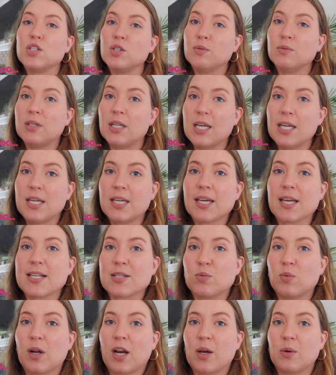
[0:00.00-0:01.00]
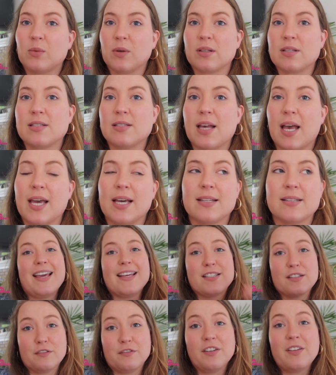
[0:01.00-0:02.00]
unique is what I would say.
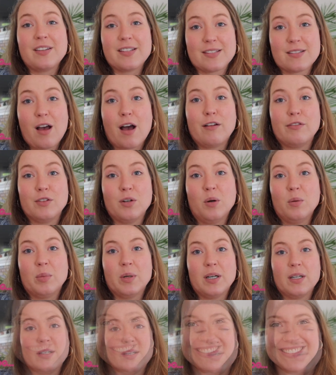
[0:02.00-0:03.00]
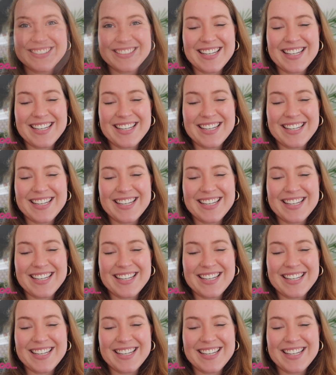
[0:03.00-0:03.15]
It's a philosophical book.